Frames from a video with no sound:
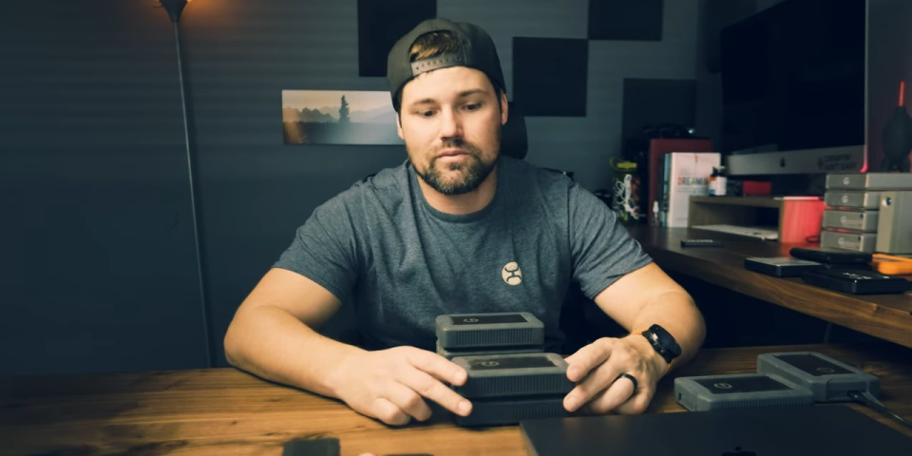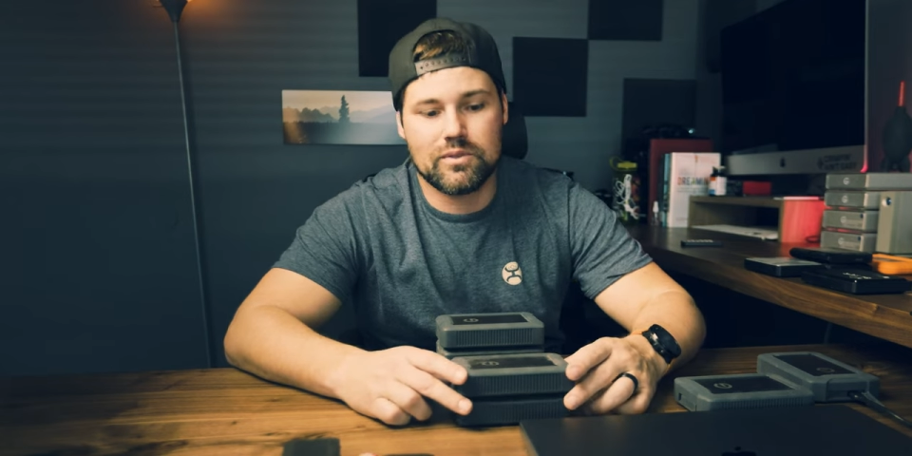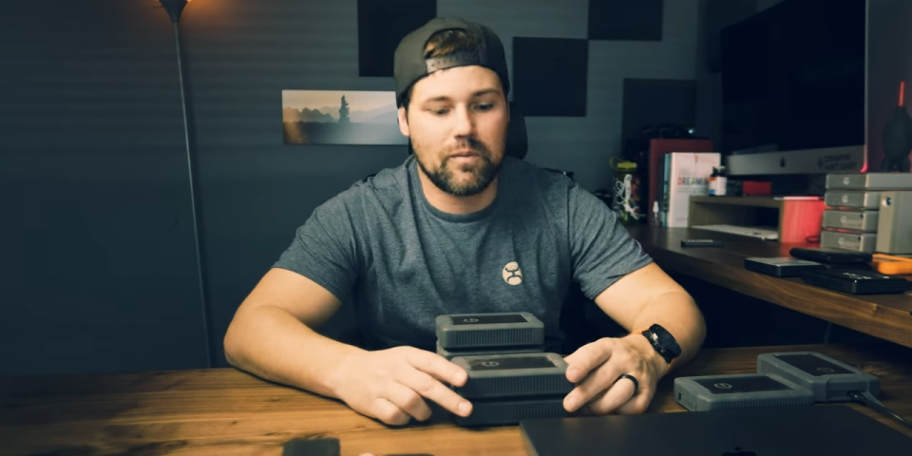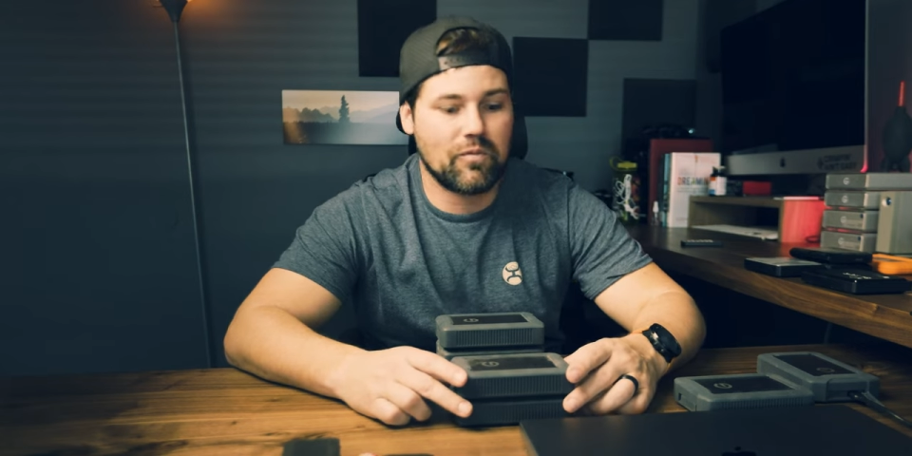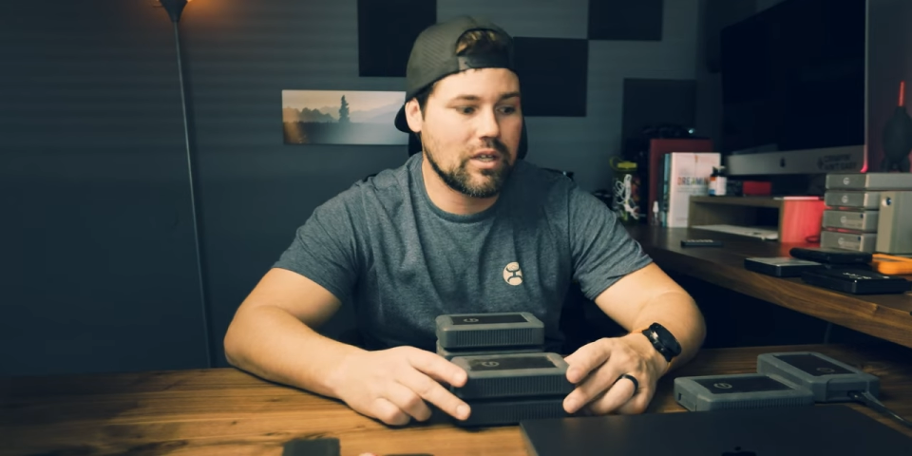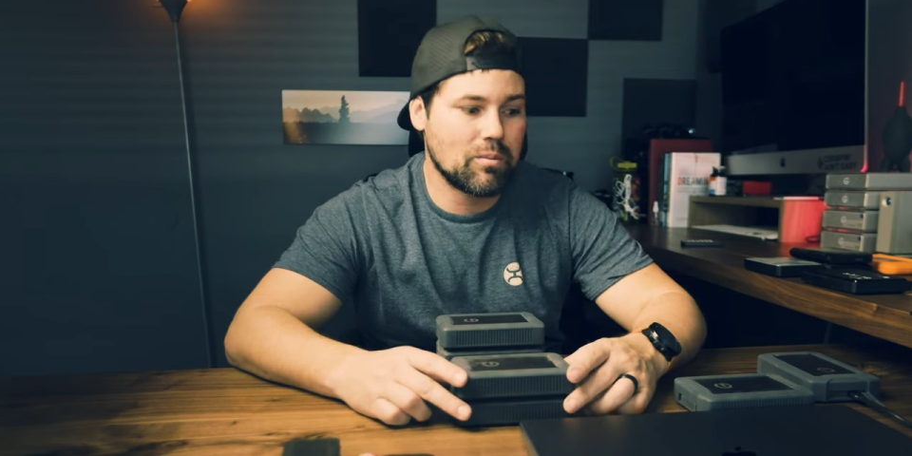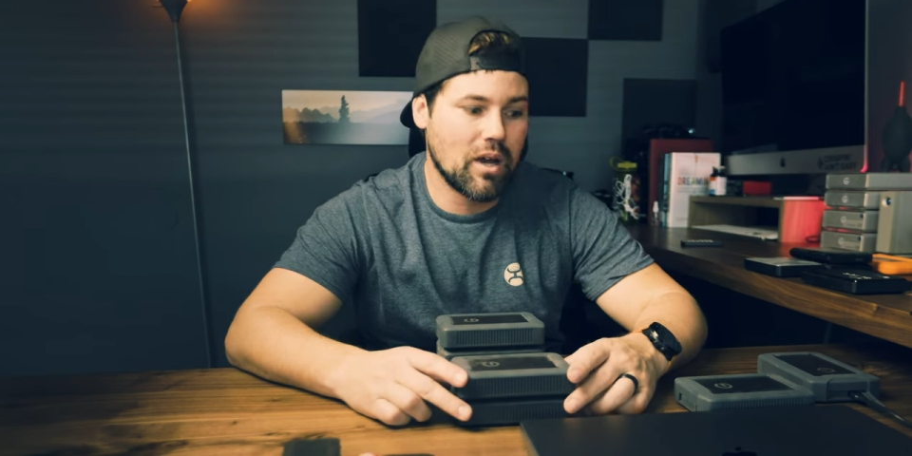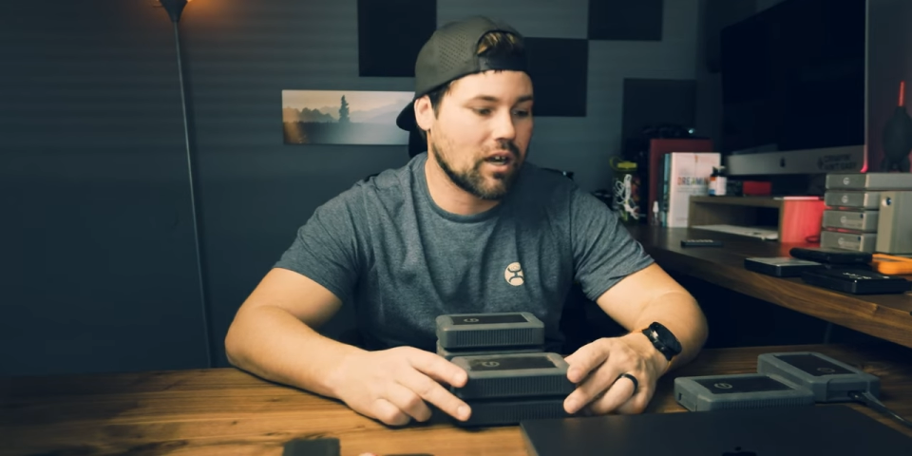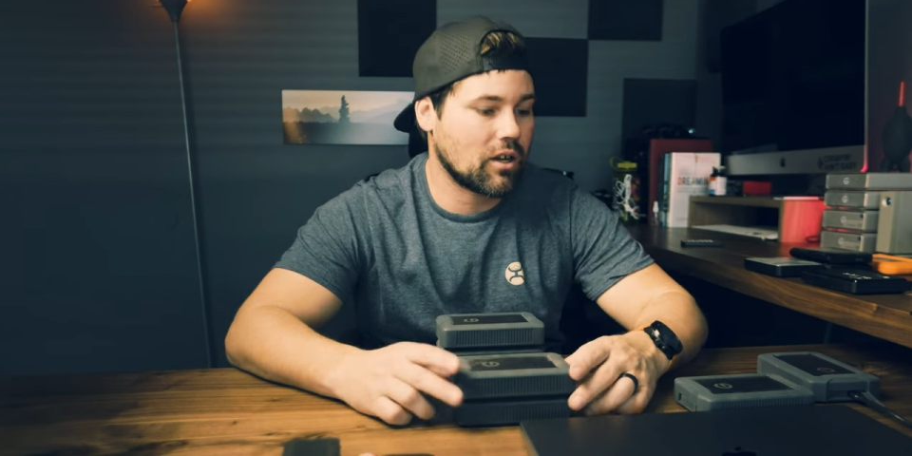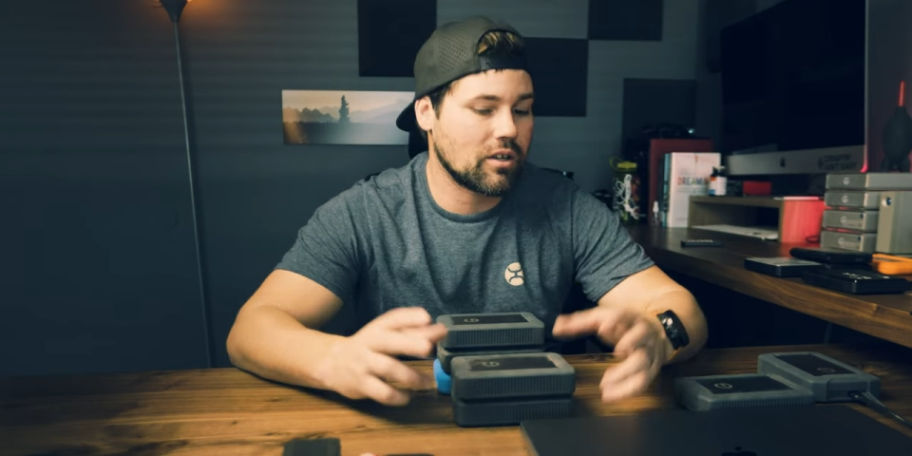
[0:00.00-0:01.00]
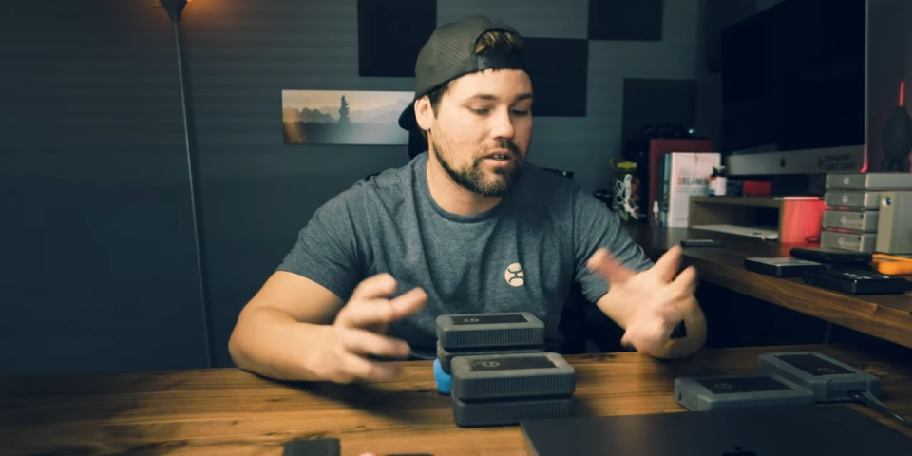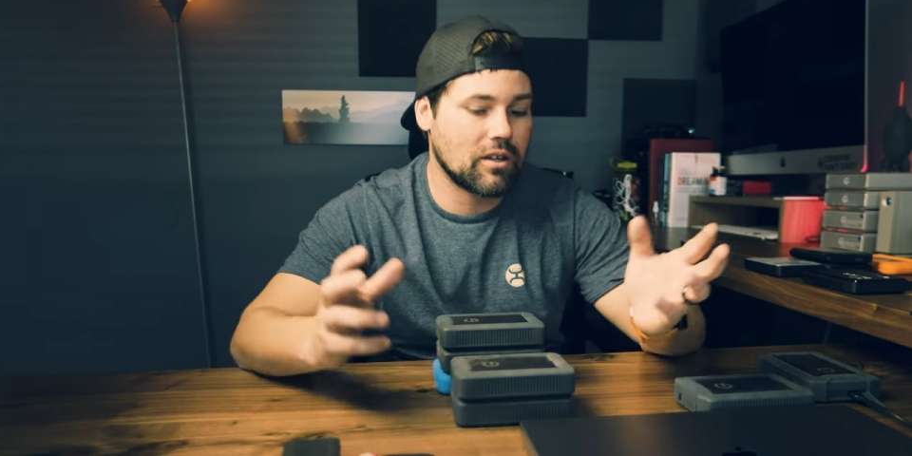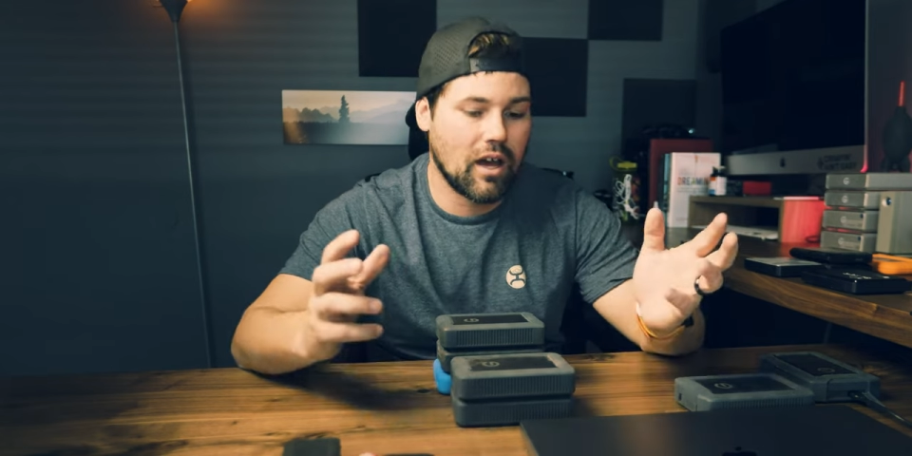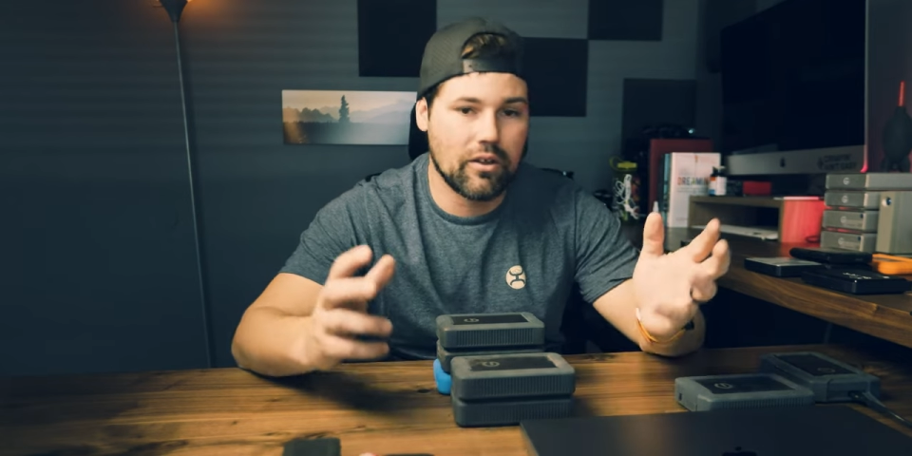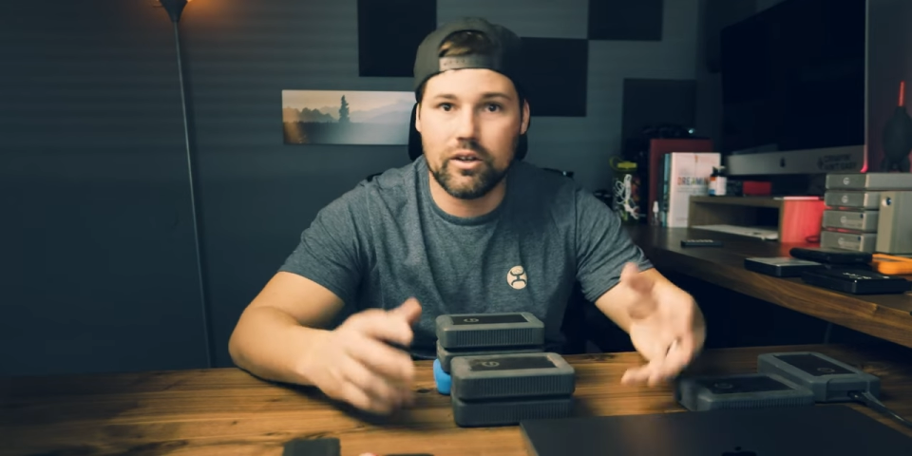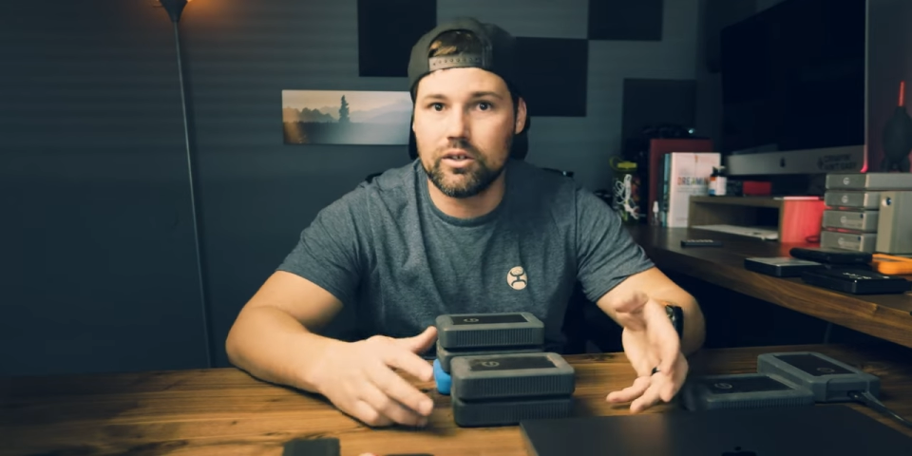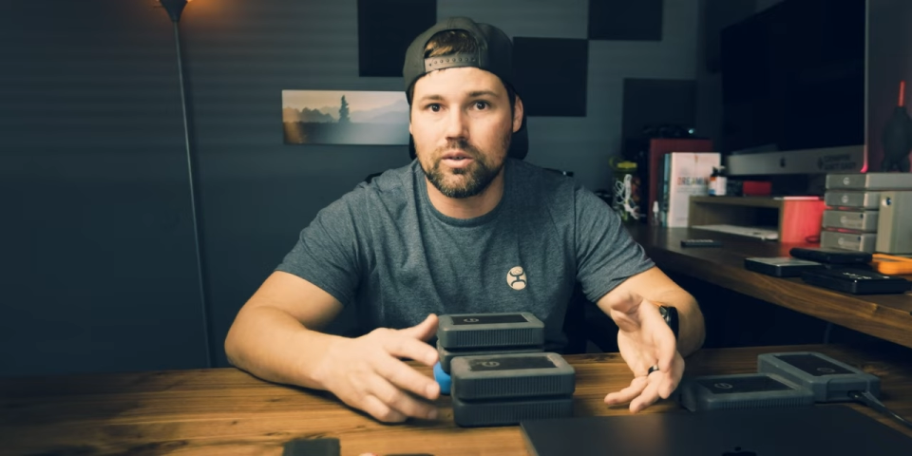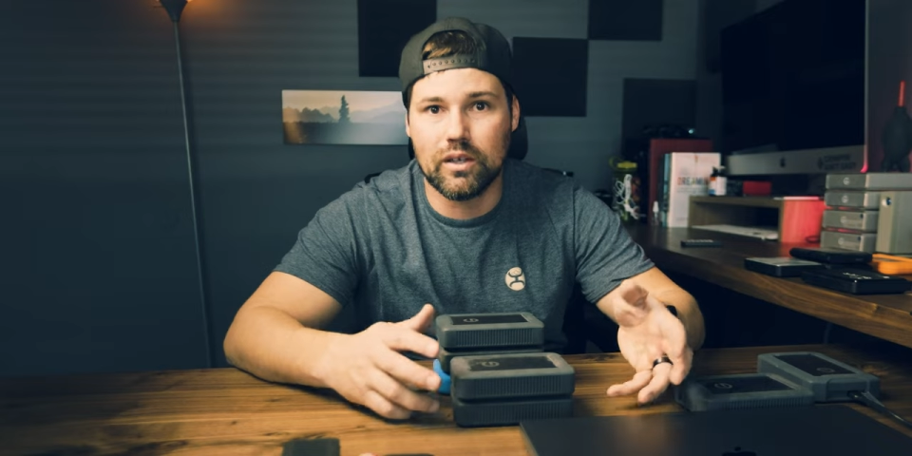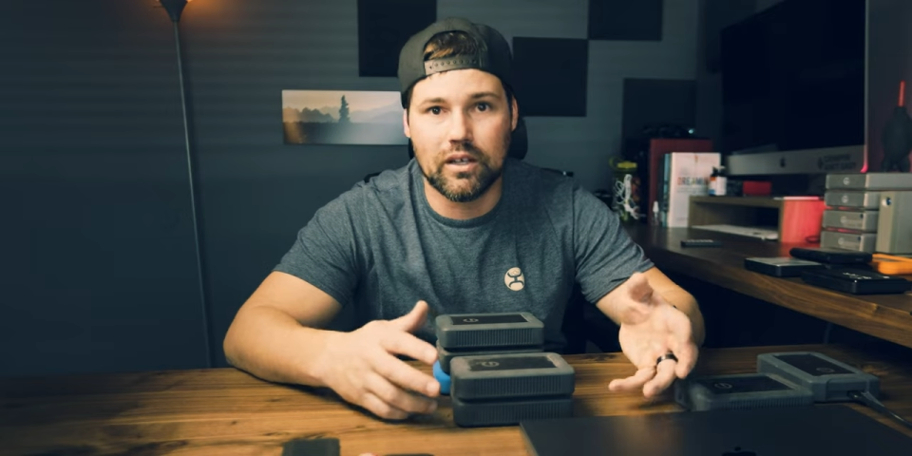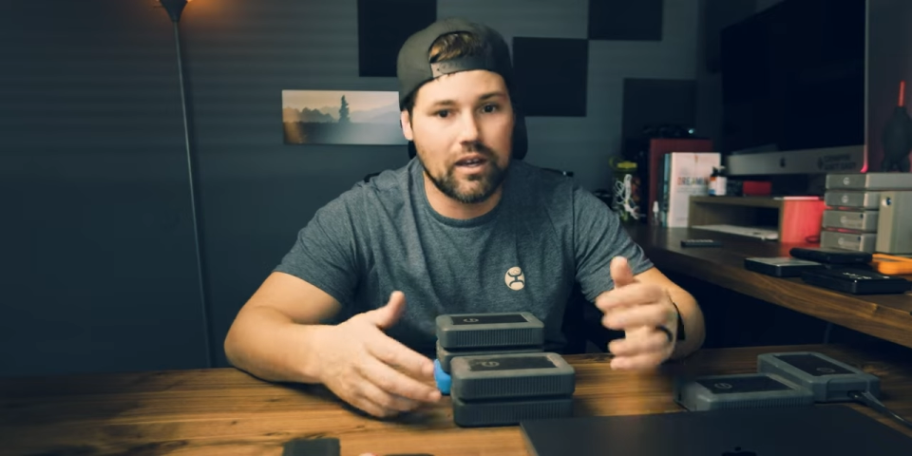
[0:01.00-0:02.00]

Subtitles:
some feedback on how they're doing